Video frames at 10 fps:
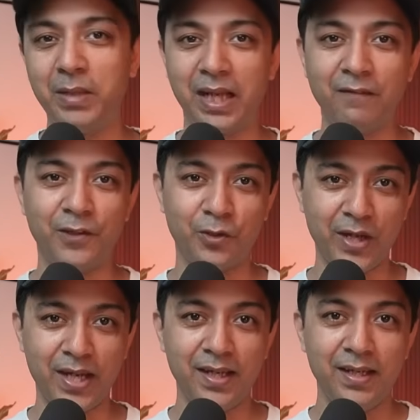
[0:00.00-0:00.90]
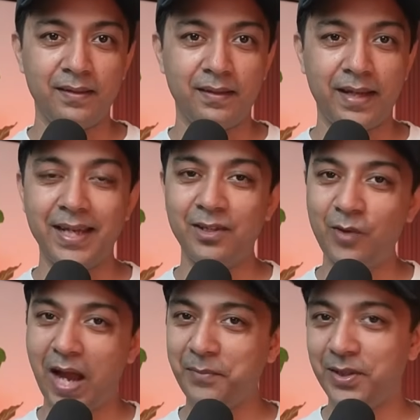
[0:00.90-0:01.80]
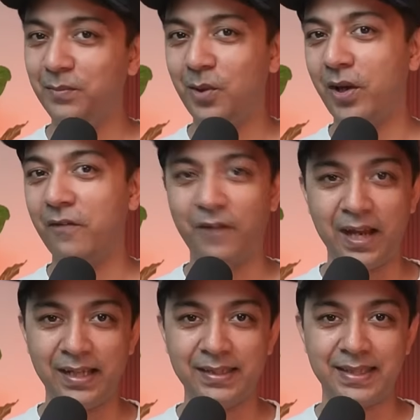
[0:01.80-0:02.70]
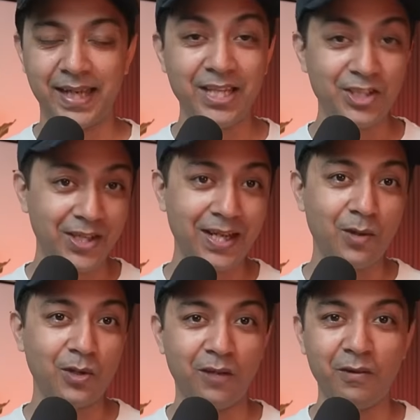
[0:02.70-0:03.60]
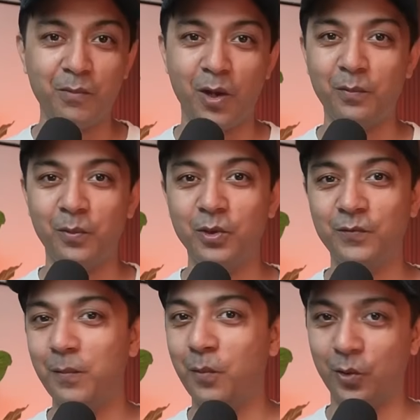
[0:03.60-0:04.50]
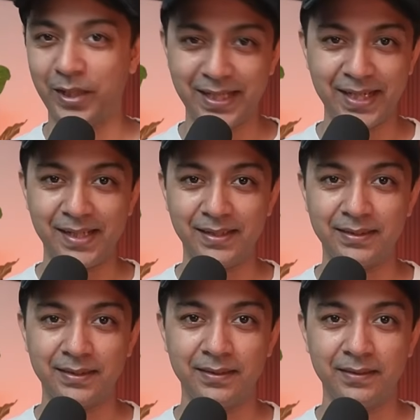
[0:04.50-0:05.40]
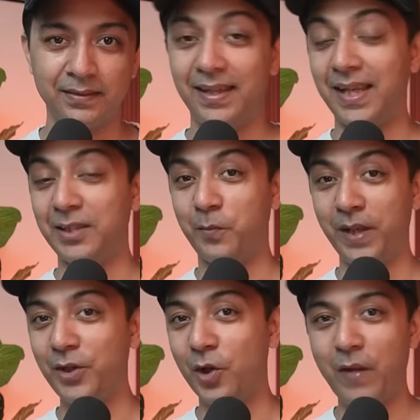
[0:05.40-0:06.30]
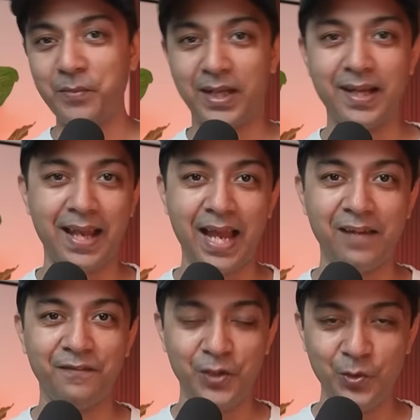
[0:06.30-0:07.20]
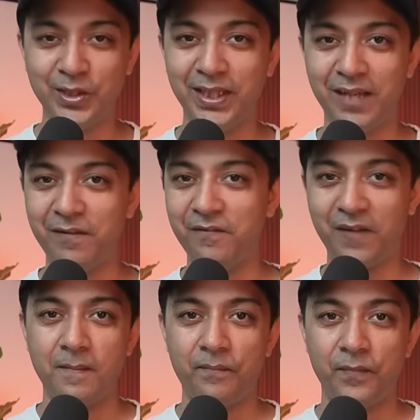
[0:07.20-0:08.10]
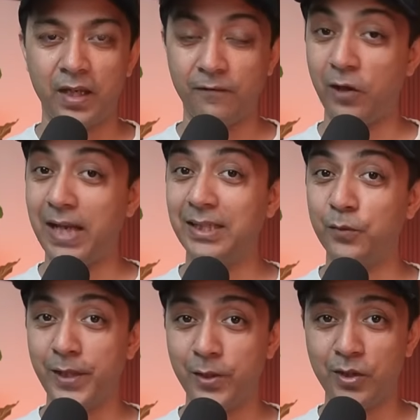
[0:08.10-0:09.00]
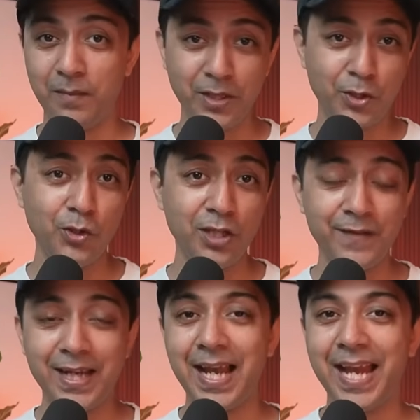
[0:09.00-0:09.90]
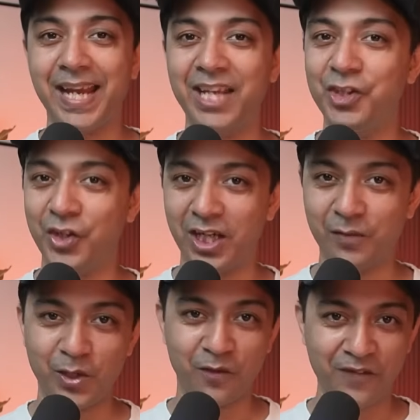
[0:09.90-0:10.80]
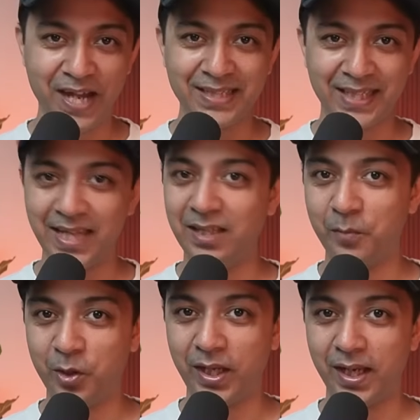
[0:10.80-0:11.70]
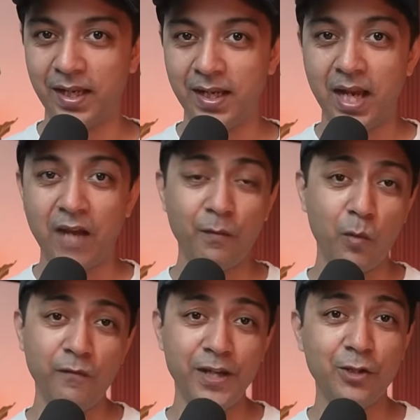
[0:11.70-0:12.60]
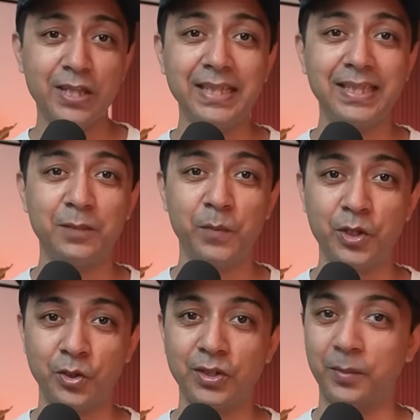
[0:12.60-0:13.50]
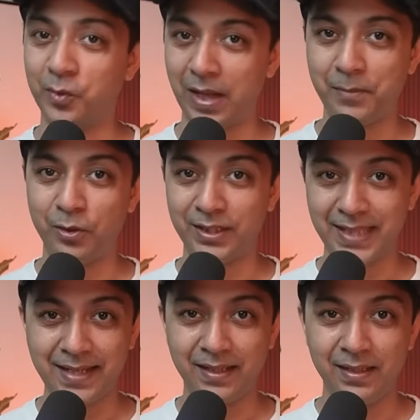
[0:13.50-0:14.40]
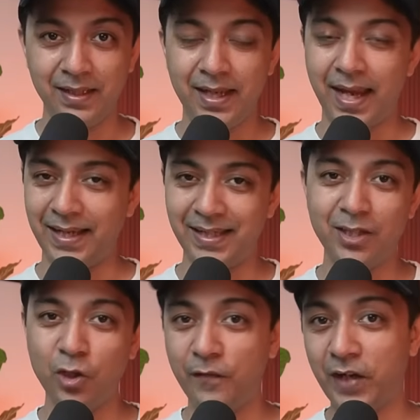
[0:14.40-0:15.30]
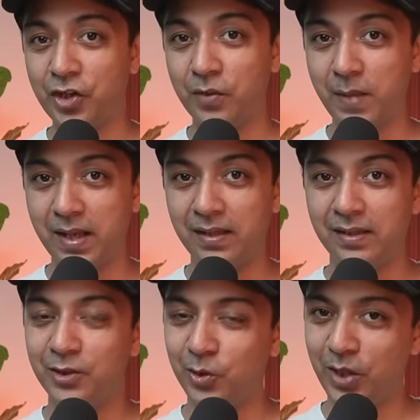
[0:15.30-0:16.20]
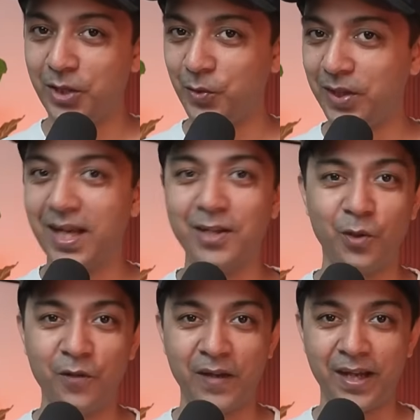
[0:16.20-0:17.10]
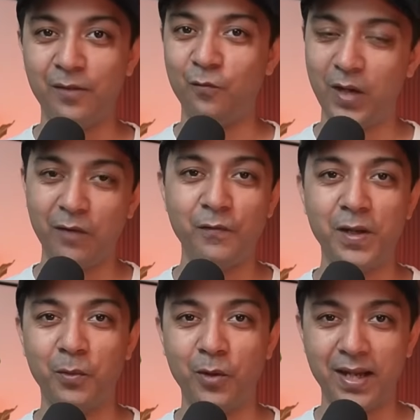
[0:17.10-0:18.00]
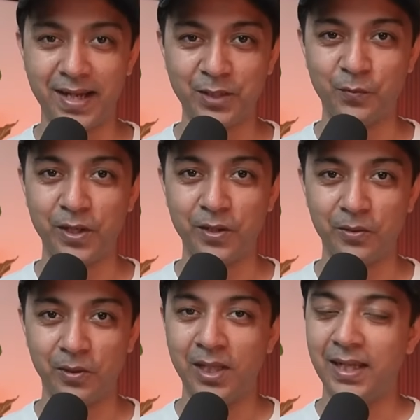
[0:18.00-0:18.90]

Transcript: Alpha today and grab some Lottie files and check out our blog post for more details. Let's bring your website alive using Divi 5. And if you like this video, then make sure you give it a like and share it with your friends and community. And for more videos like this, make sure you subscribe to this channel and hit the notification bell so that you can get notified whenever we upload our next video.